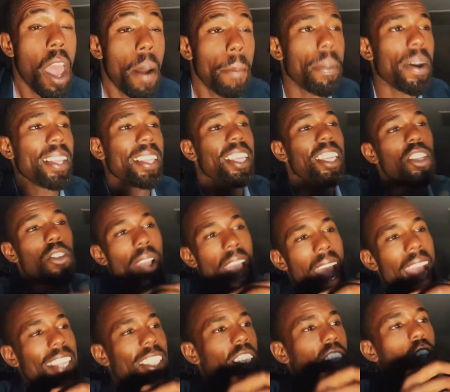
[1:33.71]
But you
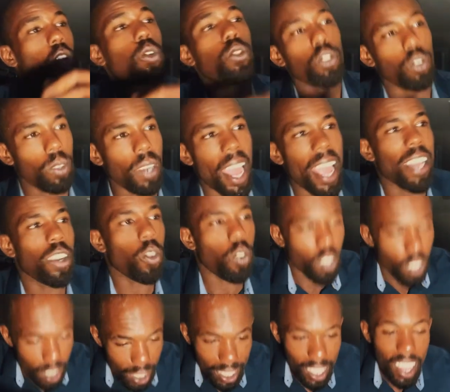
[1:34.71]
had to go through that in order
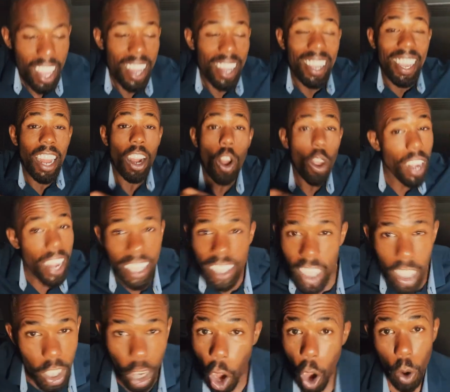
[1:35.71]
to let all that
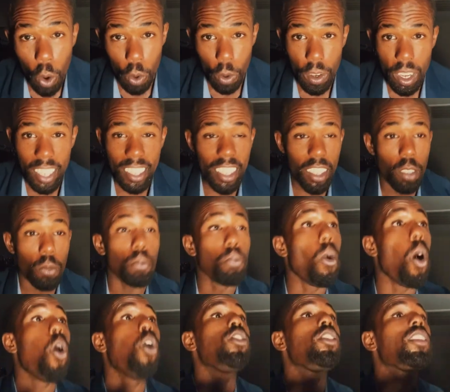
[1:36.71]
shit go. Because it's
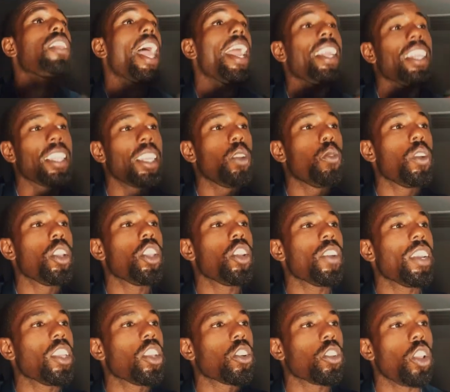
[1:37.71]
most likely when you're
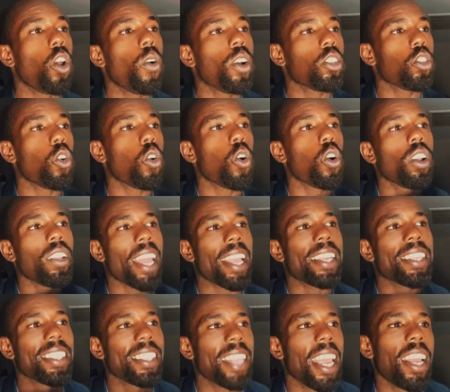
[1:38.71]
in your lowest or like a
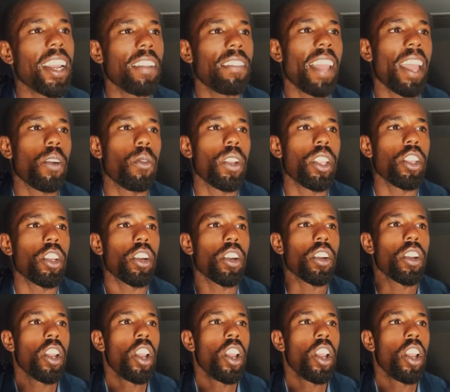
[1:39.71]
state of like when you're